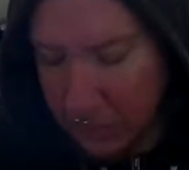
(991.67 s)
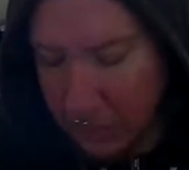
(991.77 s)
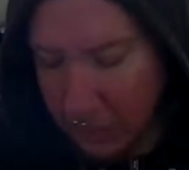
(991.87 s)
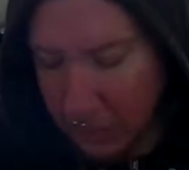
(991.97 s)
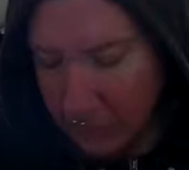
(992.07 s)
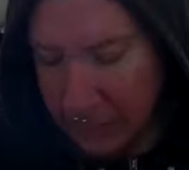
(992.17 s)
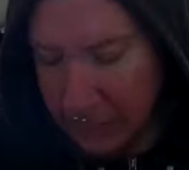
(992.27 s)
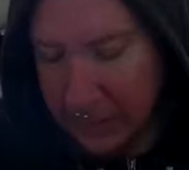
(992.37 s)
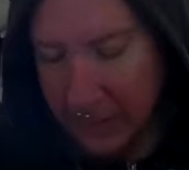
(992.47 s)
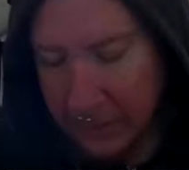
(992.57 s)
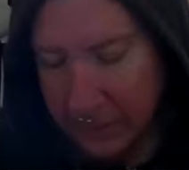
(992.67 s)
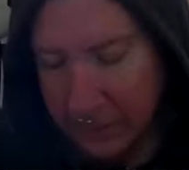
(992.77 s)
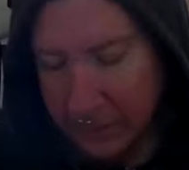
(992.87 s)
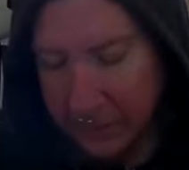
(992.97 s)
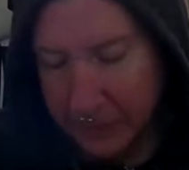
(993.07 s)
But then,
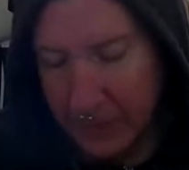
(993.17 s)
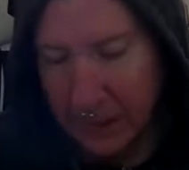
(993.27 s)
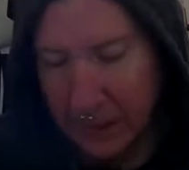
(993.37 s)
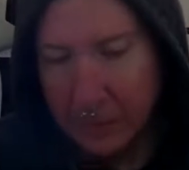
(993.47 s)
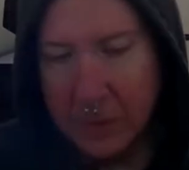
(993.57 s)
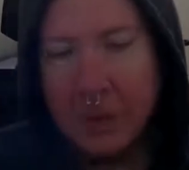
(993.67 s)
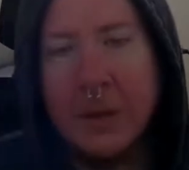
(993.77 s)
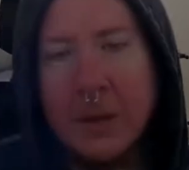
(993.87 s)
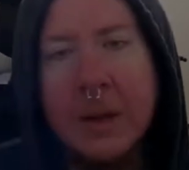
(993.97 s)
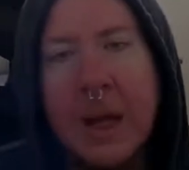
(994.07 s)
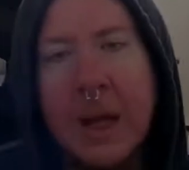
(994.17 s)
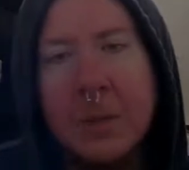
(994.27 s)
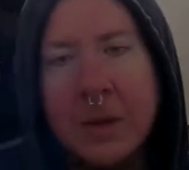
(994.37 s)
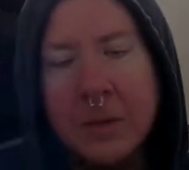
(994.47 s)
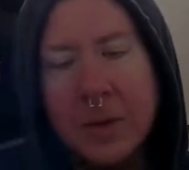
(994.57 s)
after the ketamine
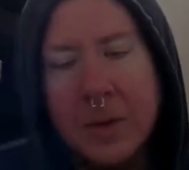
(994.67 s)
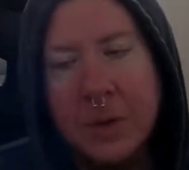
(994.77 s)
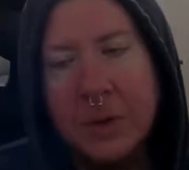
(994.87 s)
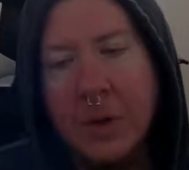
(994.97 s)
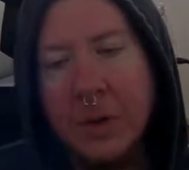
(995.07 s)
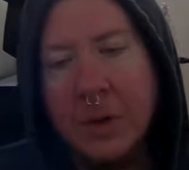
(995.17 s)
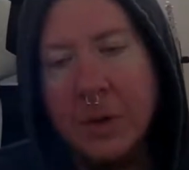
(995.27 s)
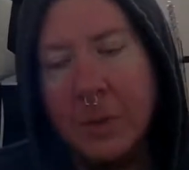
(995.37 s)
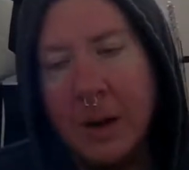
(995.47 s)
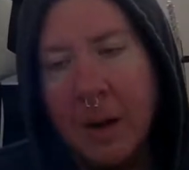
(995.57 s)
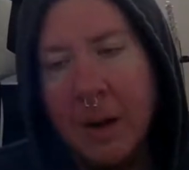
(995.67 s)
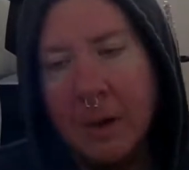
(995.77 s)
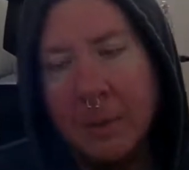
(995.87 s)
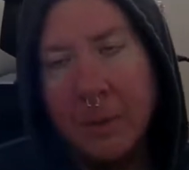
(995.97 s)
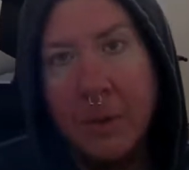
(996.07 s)
infusion started to wear off, before
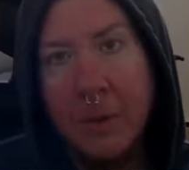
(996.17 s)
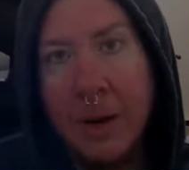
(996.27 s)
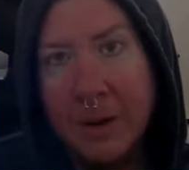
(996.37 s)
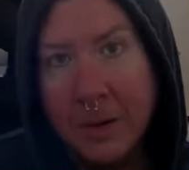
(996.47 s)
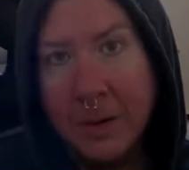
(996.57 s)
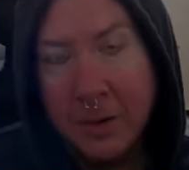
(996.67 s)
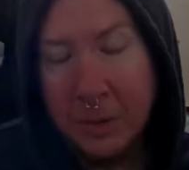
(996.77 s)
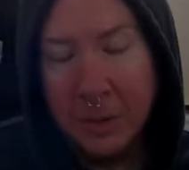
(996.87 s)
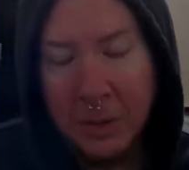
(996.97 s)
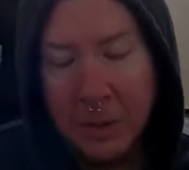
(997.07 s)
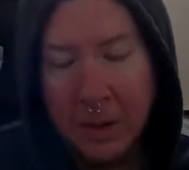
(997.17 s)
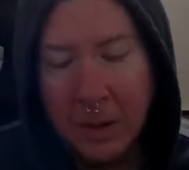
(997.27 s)
I understood it was wearing off,